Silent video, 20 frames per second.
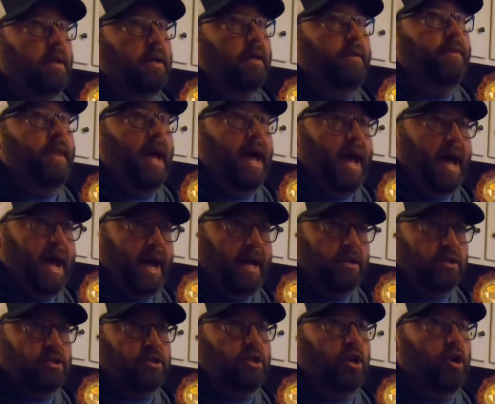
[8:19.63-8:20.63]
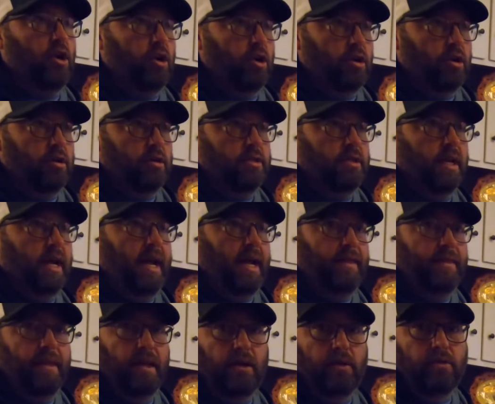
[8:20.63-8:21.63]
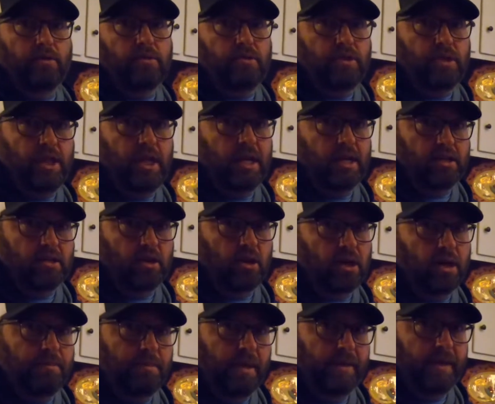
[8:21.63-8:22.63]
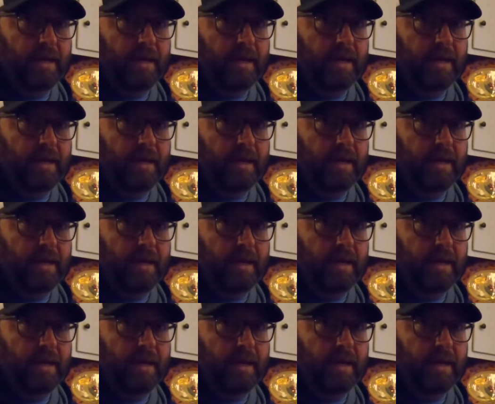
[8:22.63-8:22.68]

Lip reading: the hatch starts and those chicks start coming out of